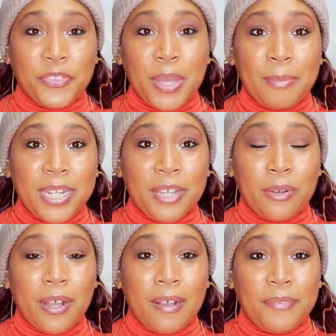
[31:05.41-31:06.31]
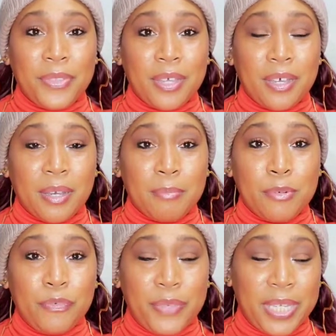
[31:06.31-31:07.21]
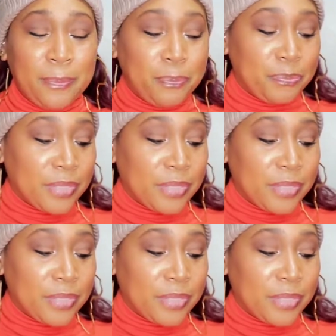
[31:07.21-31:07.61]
thumbnail of the movie.